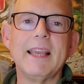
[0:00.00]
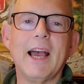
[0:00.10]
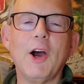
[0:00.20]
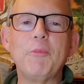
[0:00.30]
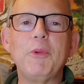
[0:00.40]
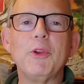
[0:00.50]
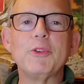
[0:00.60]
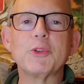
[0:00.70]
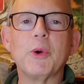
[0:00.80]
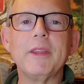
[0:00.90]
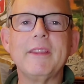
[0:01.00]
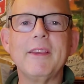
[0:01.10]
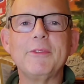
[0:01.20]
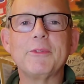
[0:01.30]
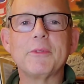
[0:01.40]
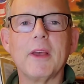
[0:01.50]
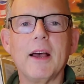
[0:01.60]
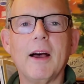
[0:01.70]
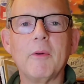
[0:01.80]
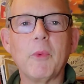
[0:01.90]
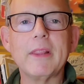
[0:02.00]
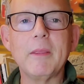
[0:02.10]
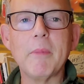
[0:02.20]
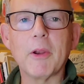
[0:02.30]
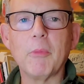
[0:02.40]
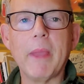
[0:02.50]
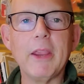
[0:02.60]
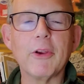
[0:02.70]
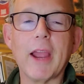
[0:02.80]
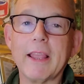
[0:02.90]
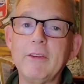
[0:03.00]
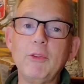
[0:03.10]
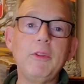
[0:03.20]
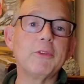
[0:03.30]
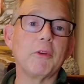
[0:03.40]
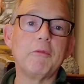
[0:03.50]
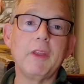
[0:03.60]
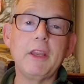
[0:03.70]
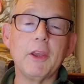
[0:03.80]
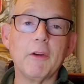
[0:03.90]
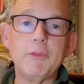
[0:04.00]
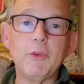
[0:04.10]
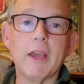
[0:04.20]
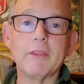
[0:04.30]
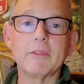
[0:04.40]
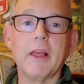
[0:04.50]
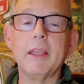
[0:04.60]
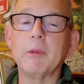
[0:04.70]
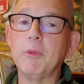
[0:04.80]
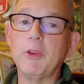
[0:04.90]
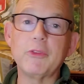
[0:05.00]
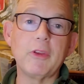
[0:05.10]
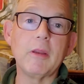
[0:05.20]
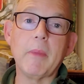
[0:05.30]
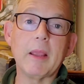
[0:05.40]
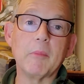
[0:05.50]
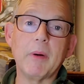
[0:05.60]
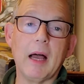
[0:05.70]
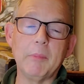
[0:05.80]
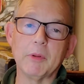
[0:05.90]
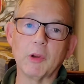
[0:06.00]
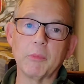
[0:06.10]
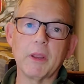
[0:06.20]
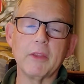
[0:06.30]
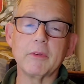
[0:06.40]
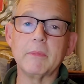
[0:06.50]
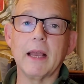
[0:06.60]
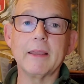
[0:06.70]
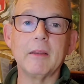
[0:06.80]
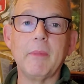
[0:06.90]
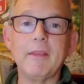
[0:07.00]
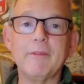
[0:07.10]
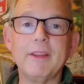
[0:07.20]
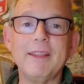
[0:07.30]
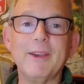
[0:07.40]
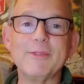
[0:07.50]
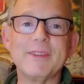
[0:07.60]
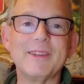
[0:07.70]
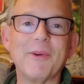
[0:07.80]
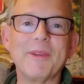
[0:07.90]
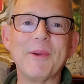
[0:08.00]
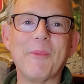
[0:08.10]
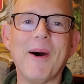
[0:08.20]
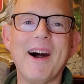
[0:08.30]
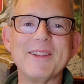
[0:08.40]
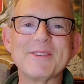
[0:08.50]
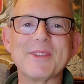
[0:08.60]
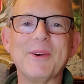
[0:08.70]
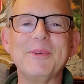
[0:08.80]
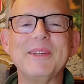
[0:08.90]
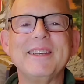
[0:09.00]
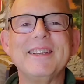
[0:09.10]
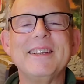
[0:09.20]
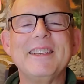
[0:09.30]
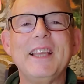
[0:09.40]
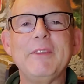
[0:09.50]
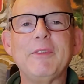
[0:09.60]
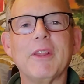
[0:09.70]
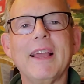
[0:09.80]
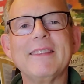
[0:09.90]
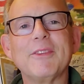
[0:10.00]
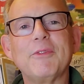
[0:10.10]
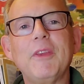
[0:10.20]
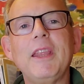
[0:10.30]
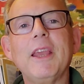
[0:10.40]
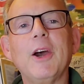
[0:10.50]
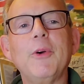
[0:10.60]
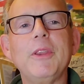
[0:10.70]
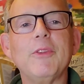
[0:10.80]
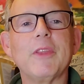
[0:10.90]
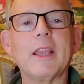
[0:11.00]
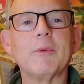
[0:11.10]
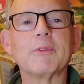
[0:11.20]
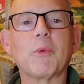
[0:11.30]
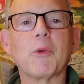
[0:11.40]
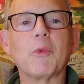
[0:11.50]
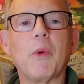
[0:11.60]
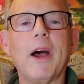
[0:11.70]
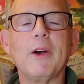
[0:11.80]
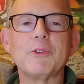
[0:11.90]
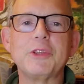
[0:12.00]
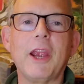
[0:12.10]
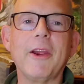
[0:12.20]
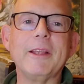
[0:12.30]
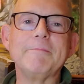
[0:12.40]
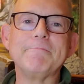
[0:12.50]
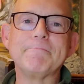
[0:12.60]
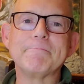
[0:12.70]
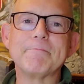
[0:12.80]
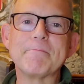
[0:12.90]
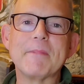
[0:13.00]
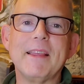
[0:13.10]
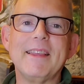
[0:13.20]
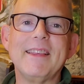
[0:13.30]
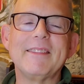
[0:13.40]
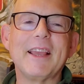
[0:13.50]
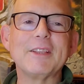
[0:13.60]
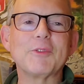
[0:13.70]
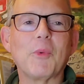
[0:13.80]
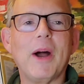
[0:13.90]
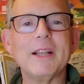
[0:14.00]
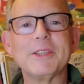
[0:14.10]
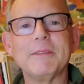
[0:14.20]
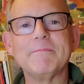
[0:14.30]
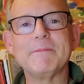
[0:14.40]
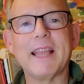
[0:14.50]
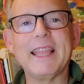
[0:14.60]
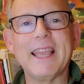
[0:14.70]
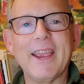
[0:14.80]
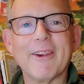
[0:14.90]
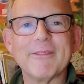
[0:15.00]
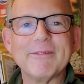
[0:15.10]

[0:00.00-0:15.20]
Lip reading: I hope you enjoyed this weekly Metal Maker. I can do these on video if you guys like them. You just need to make them popular because I'm not going to make videos that don't get watched. So if you like this video and you think it was worthwhile, share it. Thanks for watching. Take care.